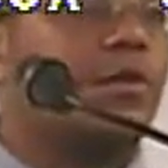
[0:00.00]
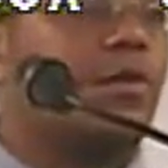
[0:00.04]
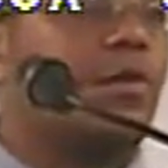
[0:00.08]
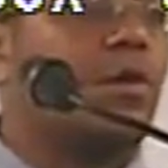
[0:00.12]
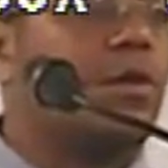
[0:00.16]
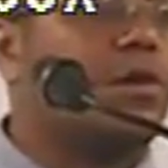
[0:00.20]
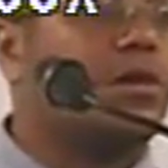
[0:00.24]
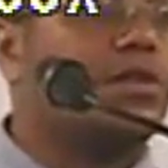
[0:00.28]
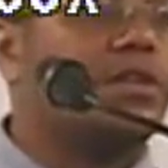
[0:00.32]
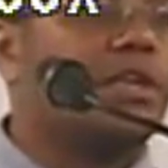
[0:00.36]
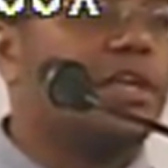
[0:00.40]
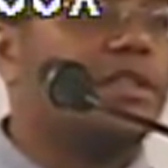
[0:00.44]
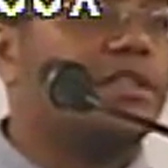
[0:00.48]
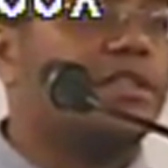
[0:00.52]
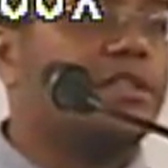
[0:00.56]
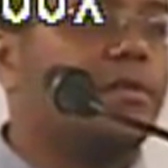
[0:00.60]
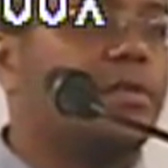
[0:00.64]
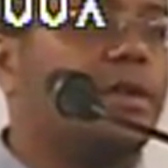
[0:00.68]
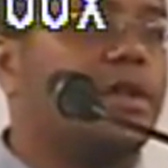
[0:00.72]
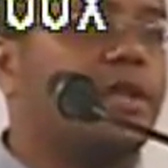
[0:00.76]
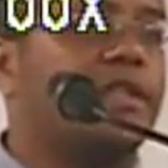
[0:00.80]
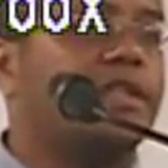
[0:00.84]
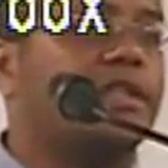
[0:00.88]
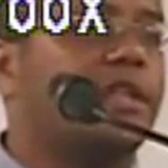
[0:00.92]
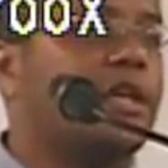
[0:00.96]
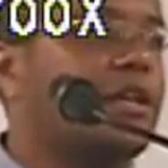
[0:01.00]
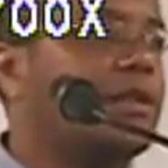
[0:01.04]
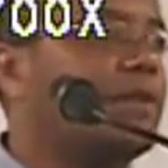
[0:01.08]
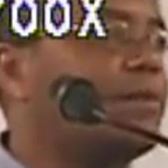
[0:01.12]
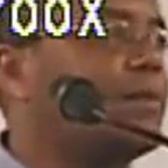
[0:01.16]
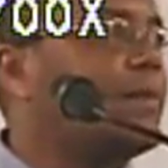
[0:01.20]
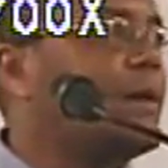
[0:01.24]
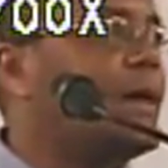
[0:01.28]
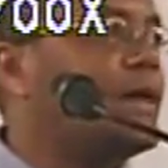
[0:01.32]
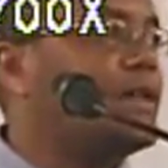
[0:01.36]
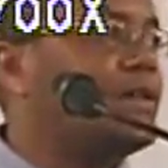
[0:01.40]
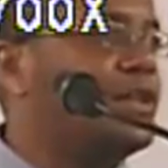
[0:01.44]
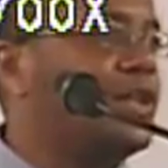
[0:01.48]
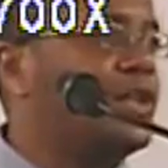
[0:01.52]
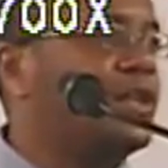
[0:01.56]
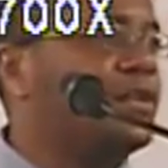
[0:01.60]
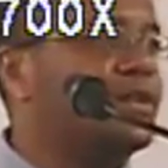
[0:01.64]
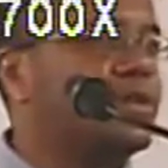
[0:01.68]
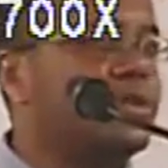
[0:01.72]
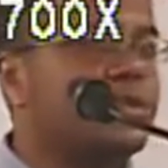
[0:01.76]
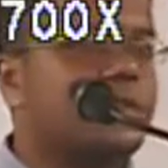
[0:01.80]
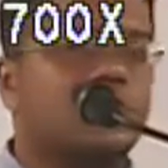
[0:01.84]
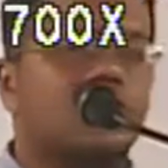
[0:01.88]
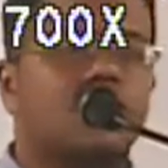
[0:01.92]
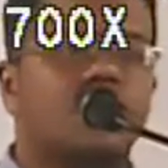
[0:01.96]
the world needs somebody to tell them about
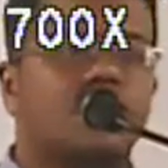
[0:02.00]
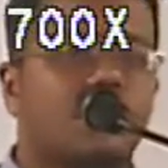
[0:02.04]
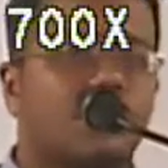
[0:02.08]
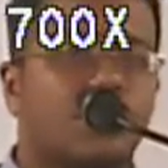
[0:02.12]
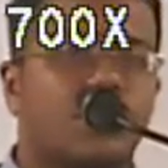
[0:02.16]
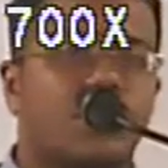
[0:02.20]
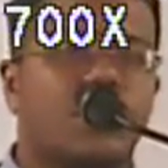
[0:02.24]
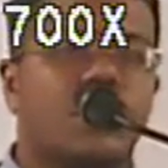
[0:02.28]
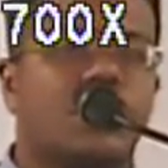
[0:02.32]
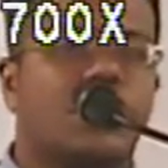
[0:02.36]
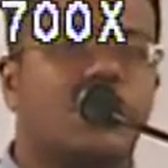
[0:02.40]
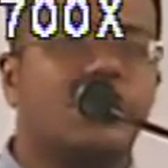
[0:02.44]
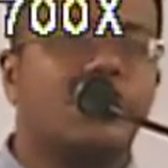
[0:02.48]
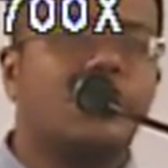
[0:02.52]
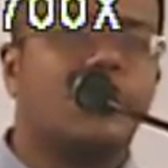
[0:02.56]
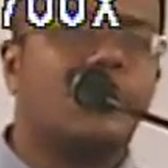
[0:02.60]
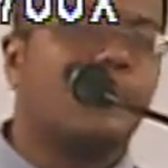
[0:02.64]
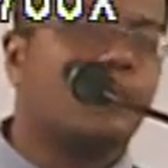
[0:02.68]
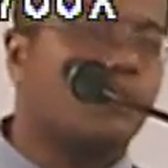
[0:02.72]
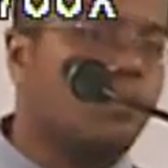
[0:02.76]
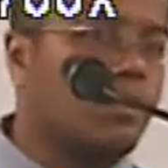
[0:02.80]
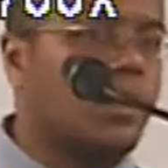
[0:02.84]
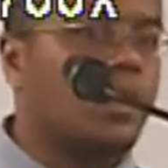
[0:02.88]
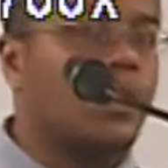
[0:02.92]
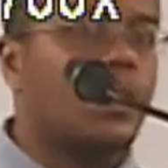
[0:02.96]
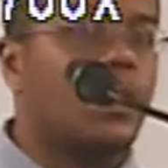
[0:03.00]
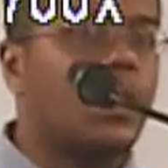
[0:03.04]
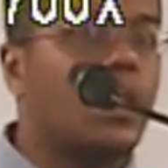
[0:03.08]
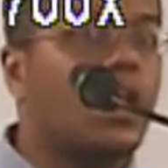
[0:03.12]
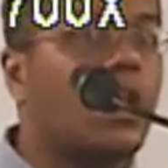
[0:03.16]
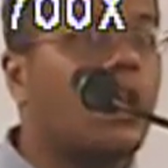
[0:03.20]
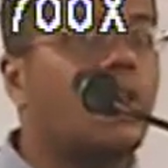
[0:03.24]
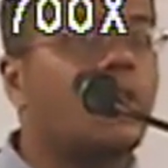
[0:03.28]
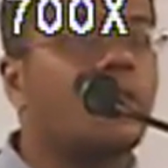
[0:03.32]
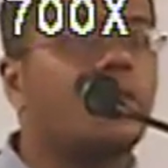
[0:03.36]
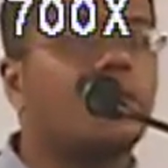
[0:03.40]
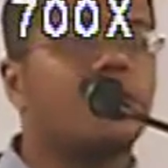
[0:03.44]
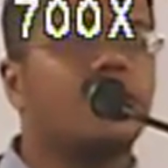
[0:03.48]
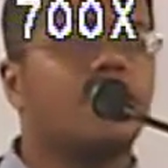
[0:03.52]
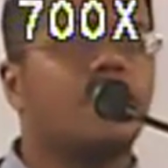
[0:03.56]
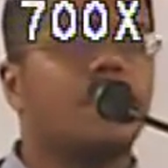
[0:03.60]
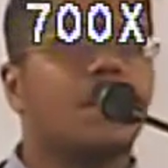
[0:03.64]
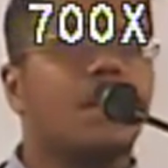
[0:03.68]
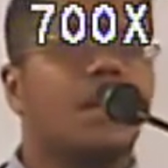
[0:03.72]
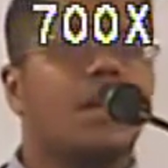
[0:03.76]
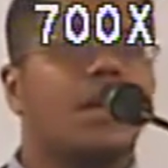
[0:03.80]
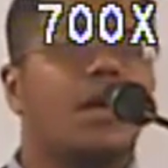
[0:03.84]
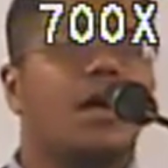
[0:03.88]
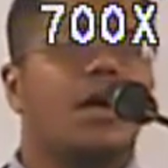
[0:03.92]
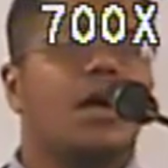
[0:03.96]
Jesus. We're gonna do it. We're gonna go.
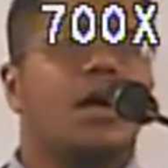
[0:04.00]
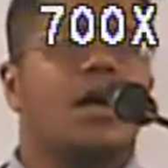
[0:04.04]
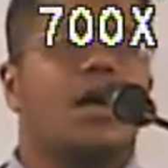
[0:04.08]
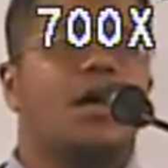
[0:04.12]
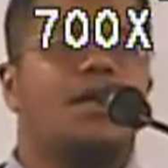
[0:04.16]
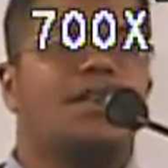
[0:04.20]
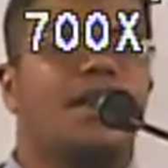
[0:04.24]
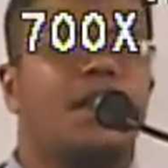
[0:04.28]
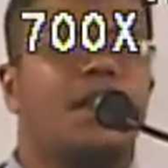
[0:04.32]
Uh,